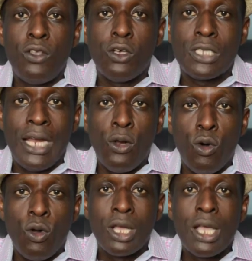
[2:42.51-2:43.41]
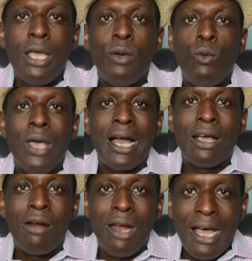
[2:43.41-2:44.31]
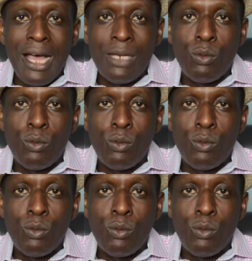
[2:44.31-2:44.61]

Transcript: us along we are glad,